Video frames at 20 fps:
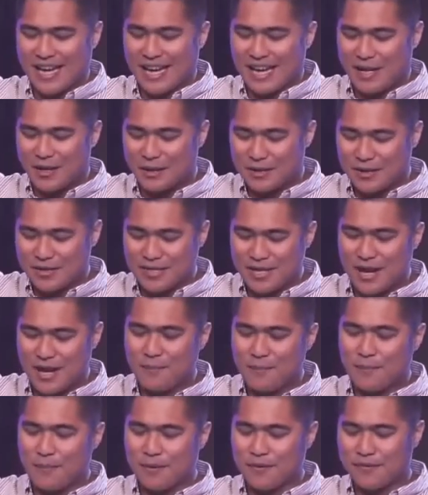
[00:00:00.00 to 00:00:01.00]
and on
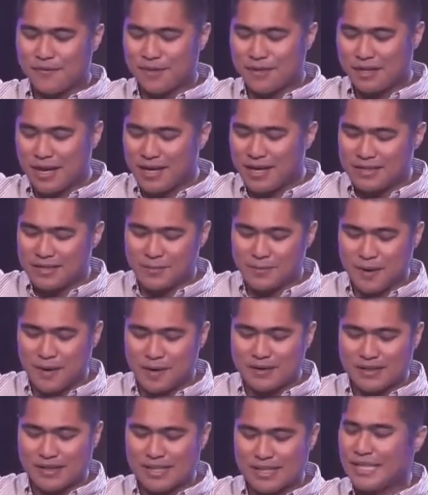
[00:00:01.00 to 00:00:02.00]
top of the God's
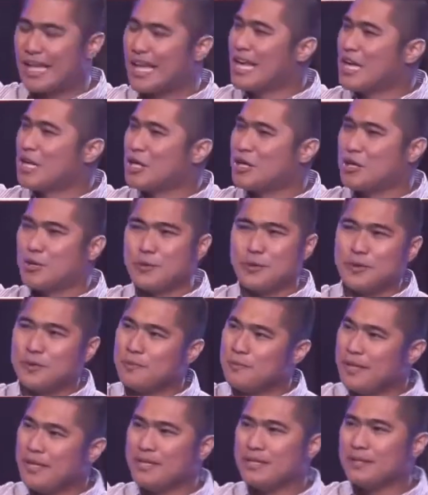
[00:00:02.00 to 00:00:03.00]
mountain, you will
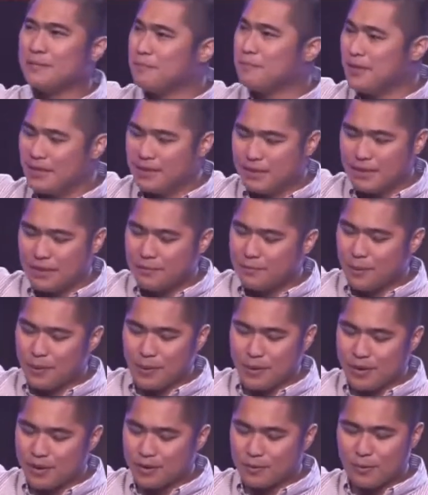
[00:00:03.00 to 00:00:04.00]
meet the meeting
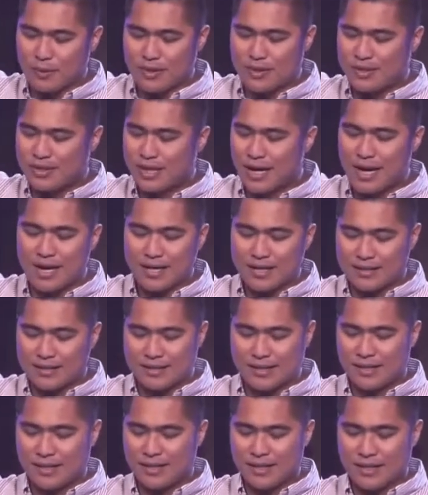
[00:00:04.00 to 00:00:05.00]
point with God.
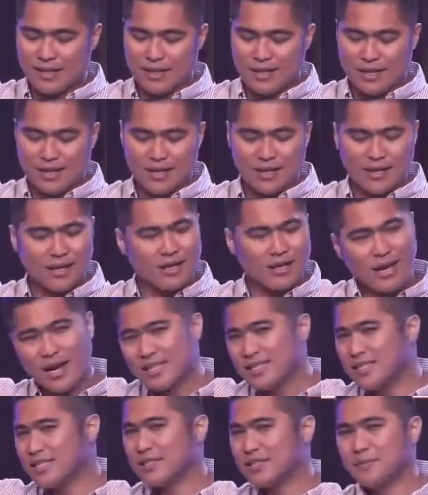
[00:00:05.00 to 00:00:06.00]

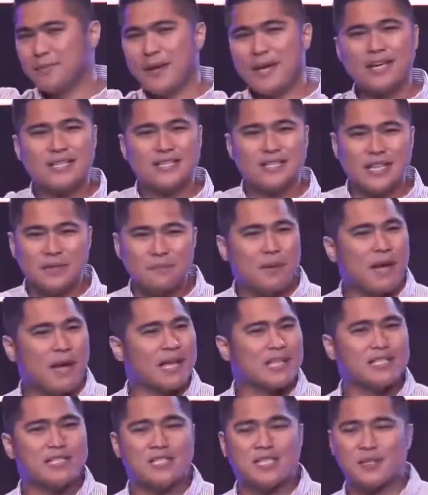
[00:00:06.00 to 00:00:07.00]
God's space and
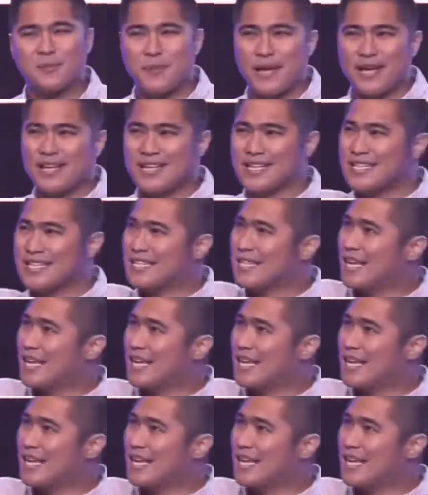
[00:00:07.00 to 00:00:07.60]
man's space,